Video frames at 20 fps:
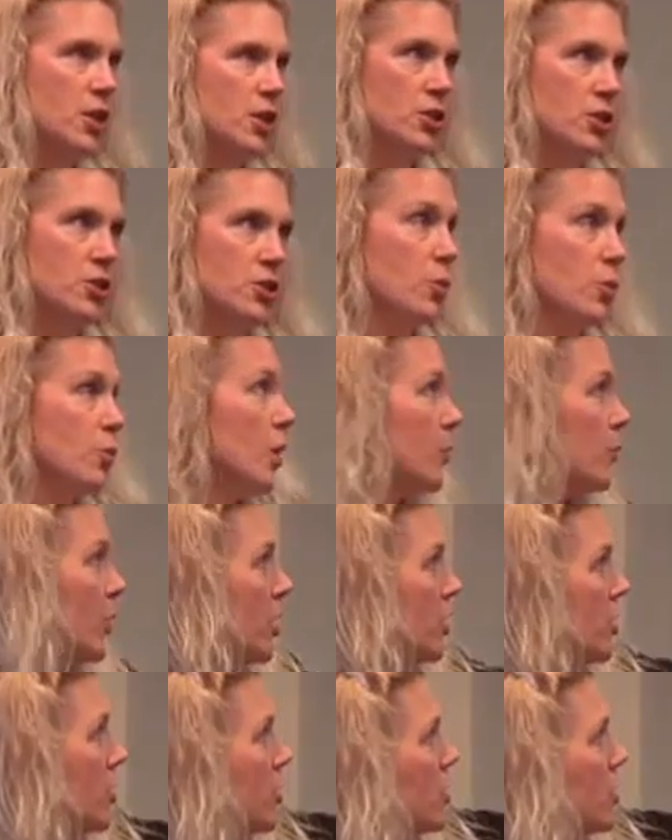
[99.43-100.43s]
So one
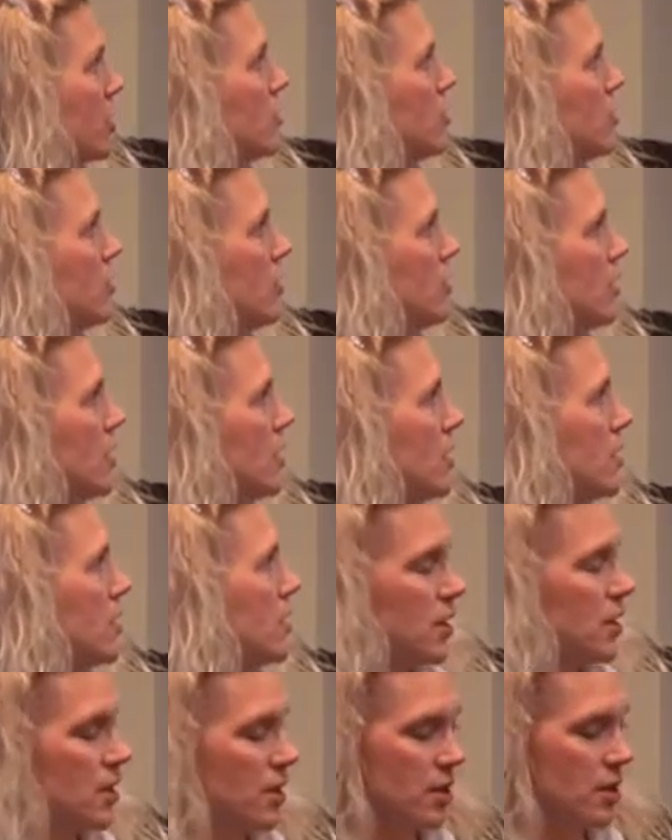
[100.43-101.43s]
way you can do
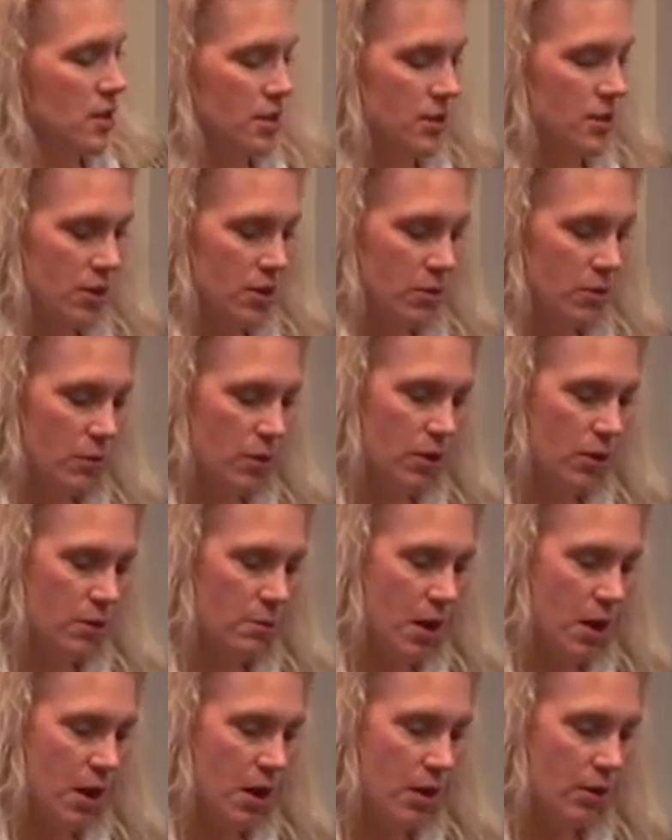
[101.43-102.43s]
this is with a
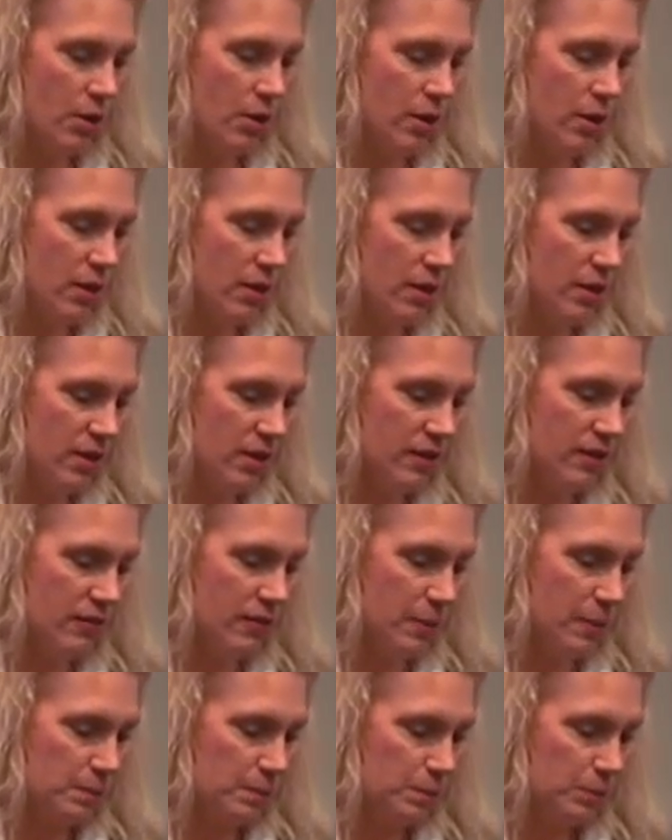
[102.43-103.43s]
model of
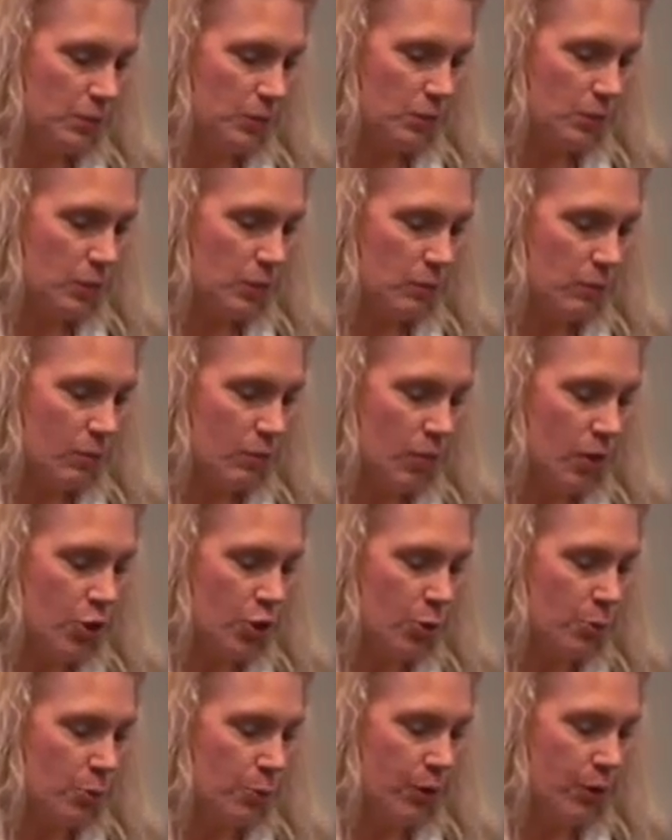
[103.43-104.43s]

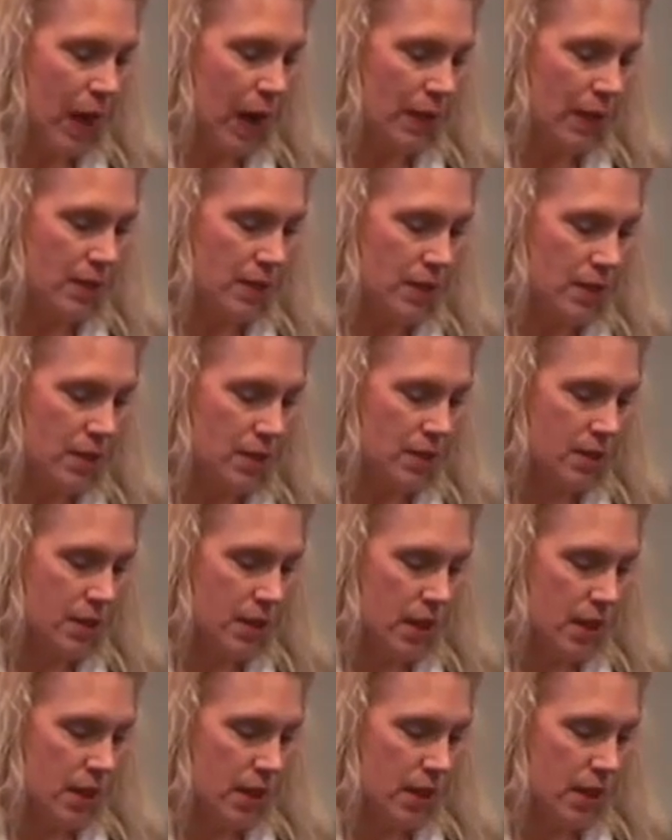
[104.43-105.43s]
your practice
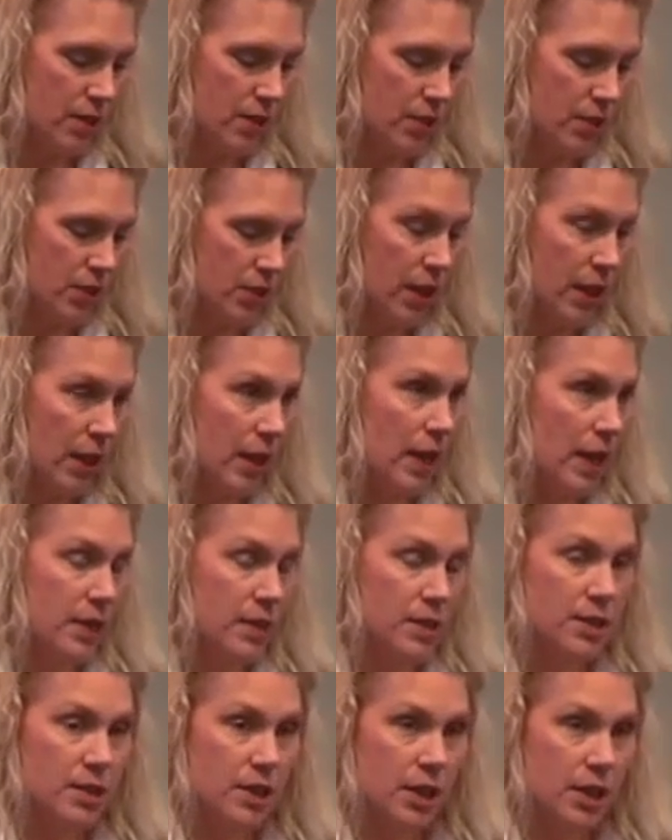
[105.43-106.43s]
is on a
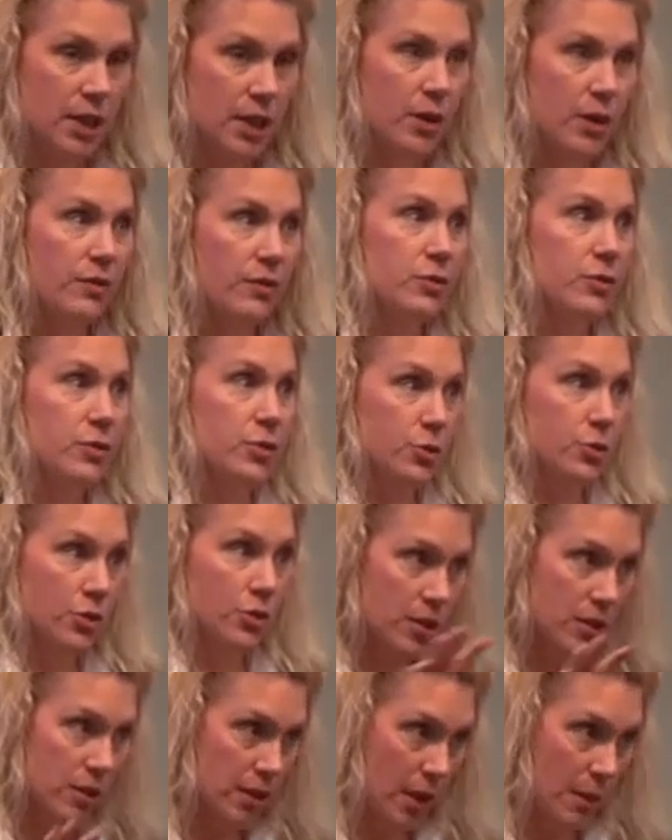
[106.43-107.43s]
case study where everyone's
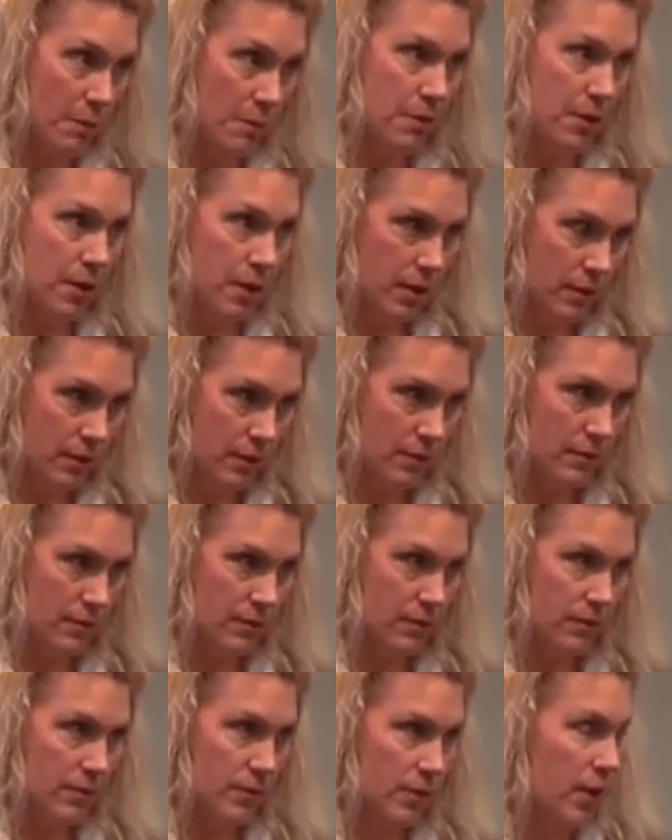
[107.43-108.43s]
doing the same thing.
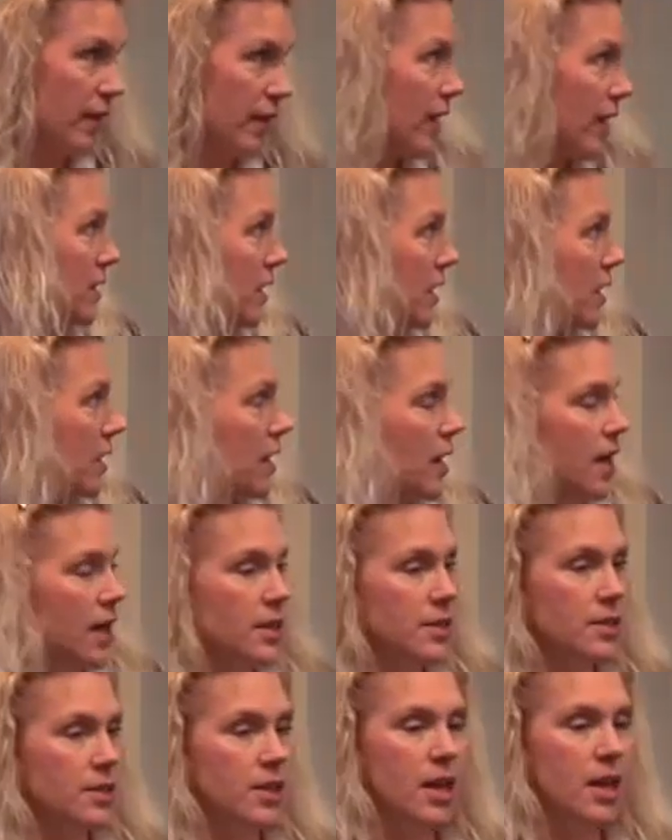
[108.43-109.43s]
Okay, that's in
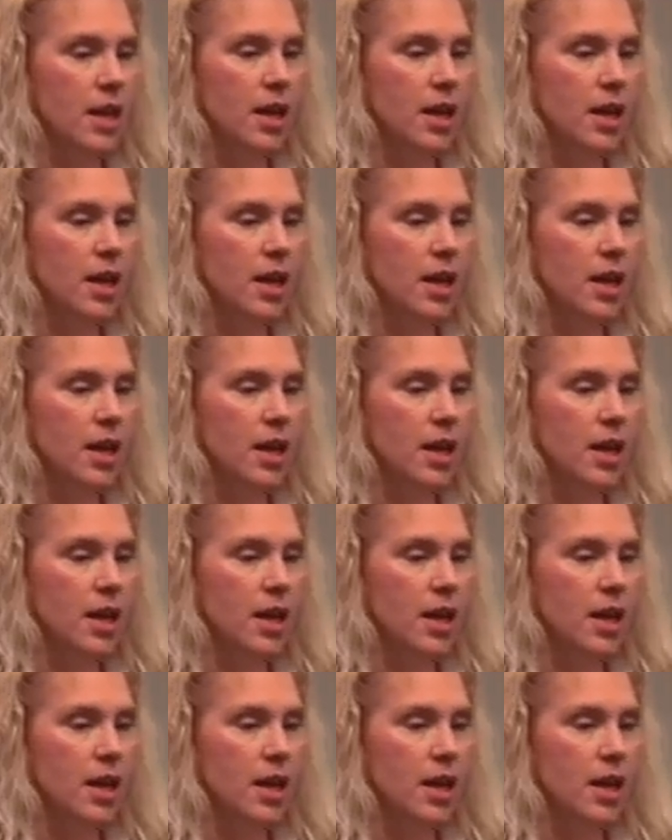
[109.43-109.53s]
class.